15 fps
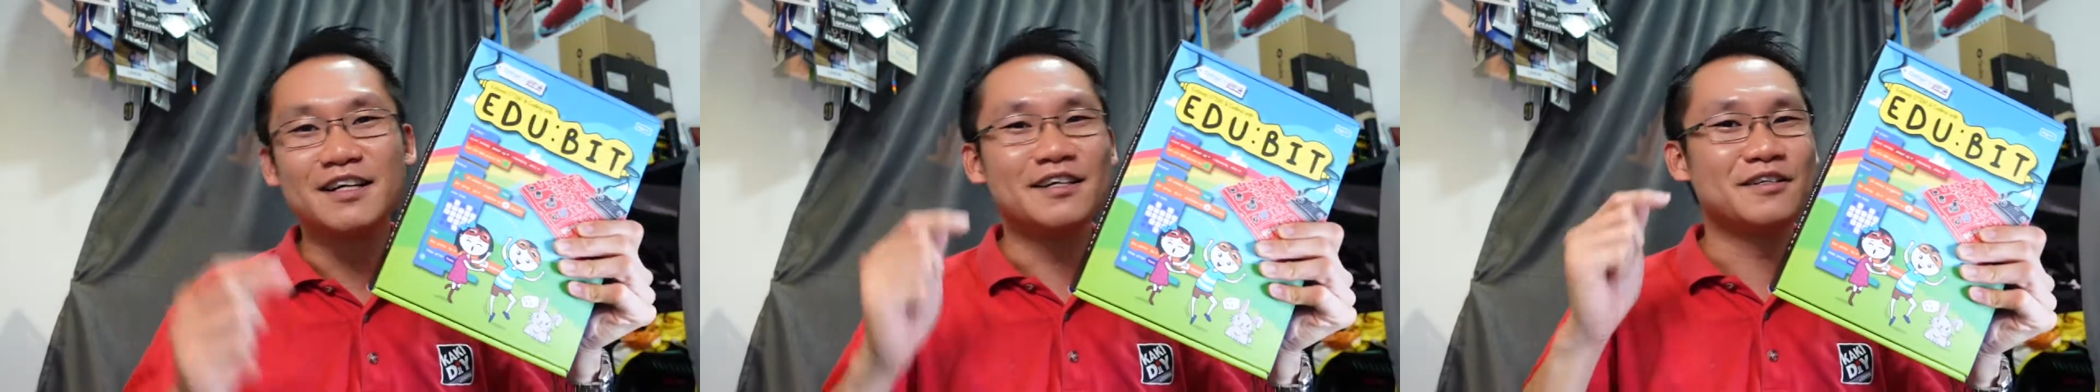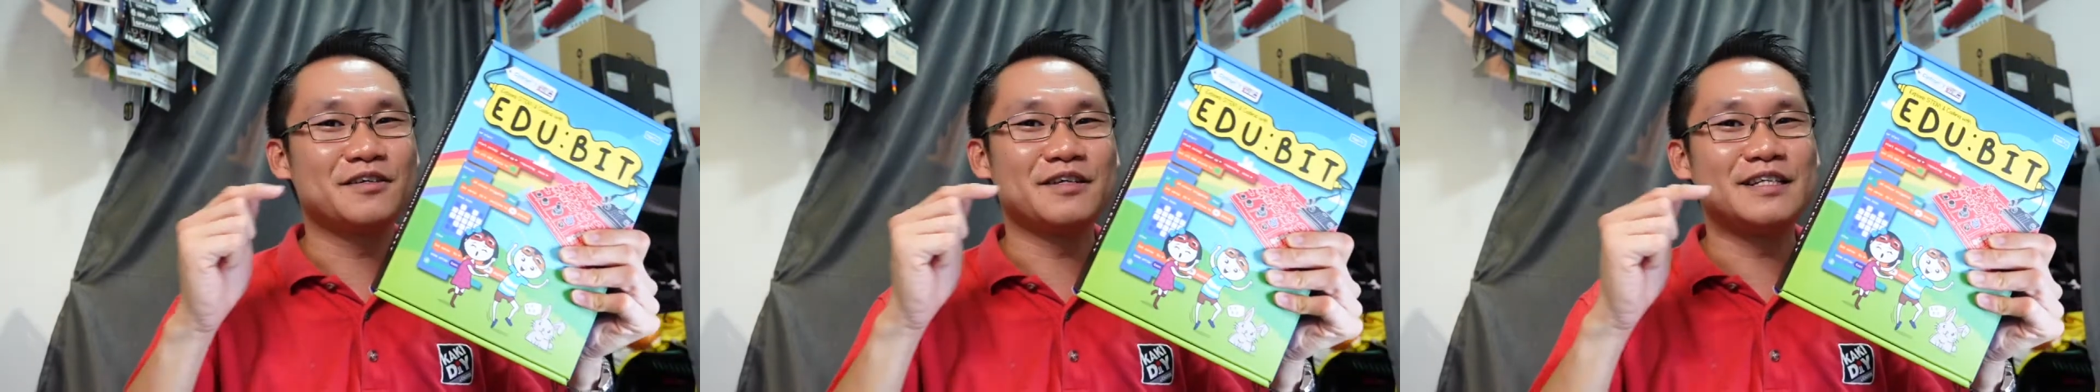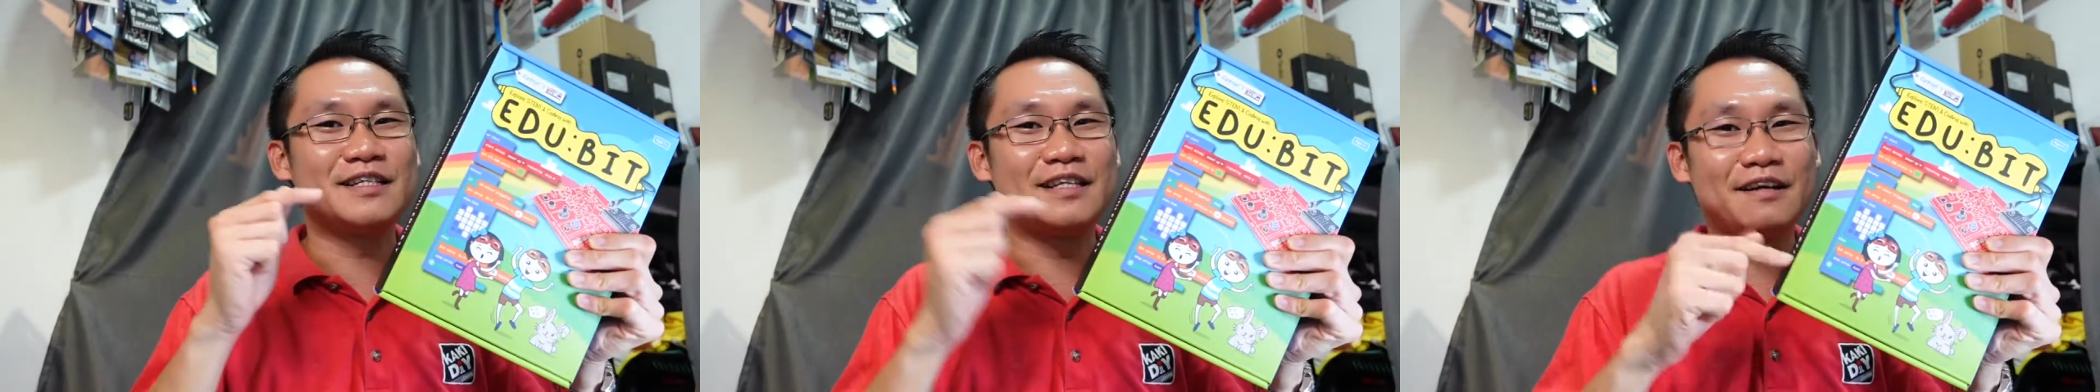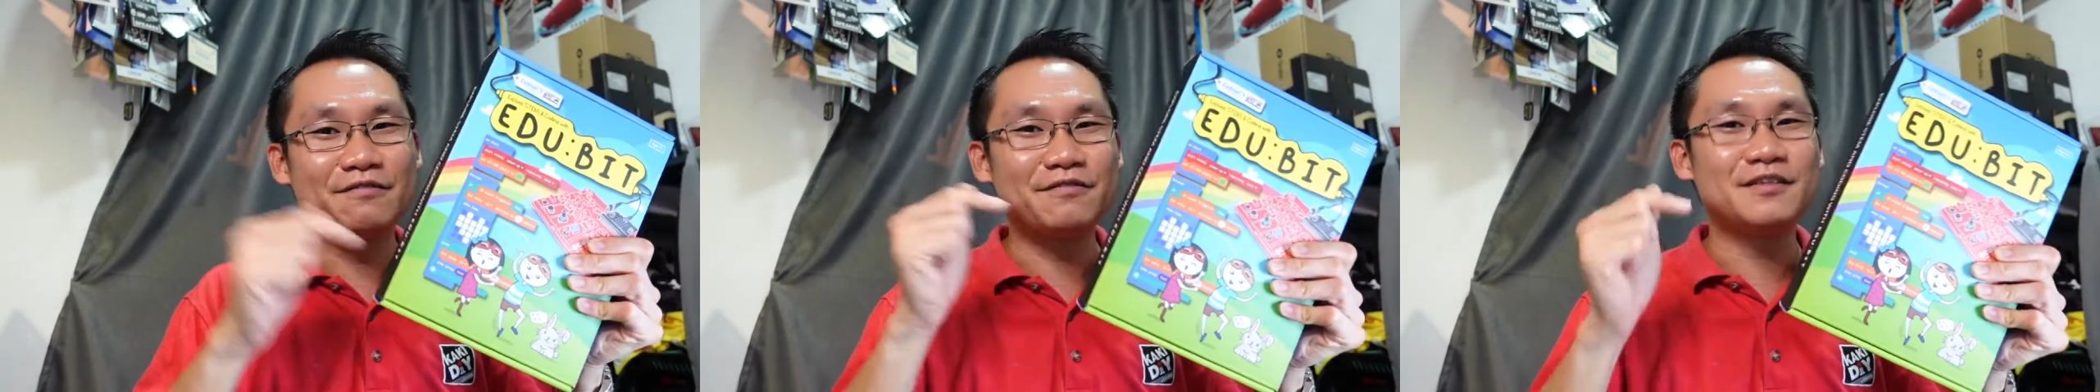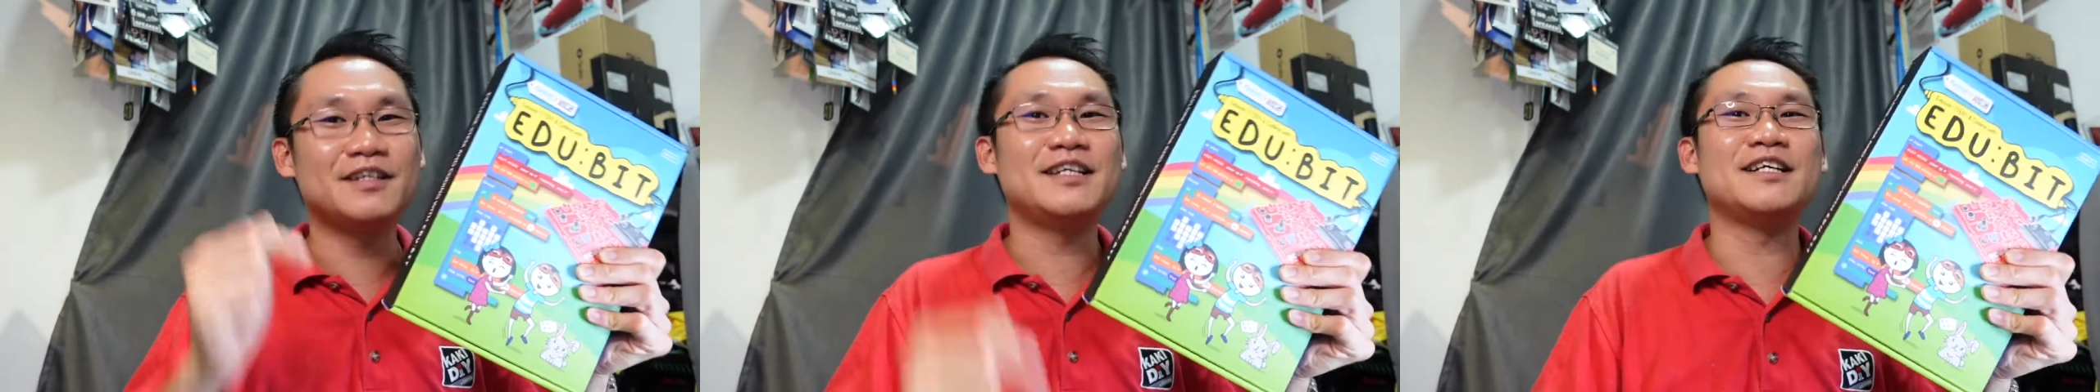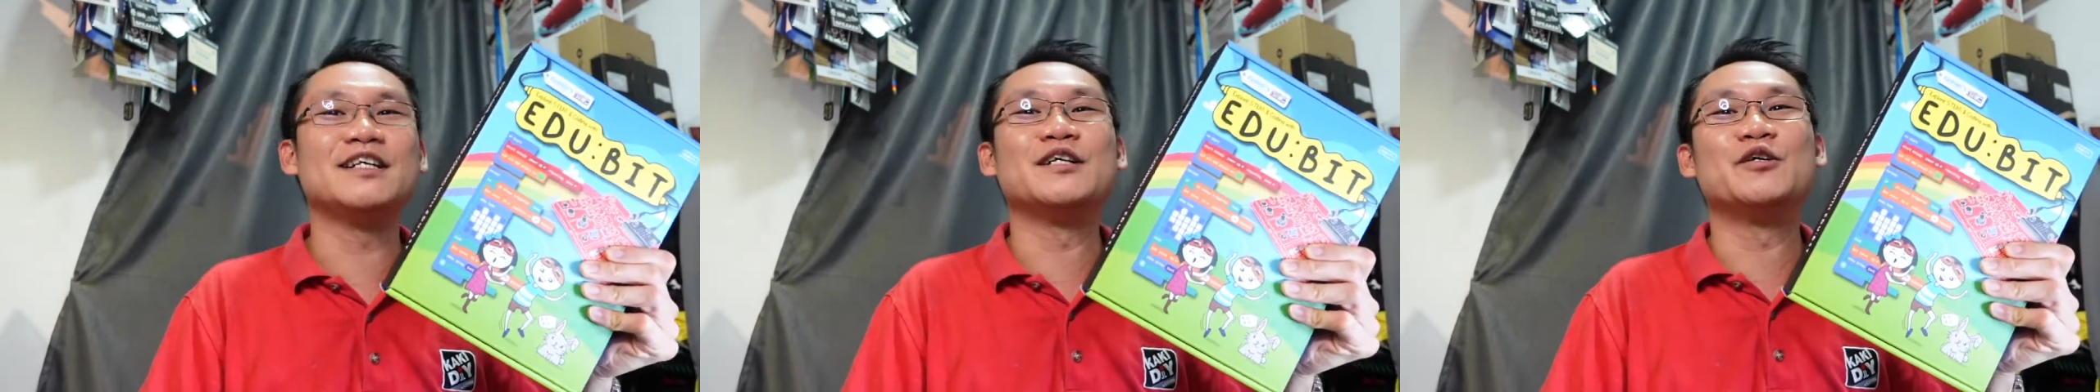so it's definitely a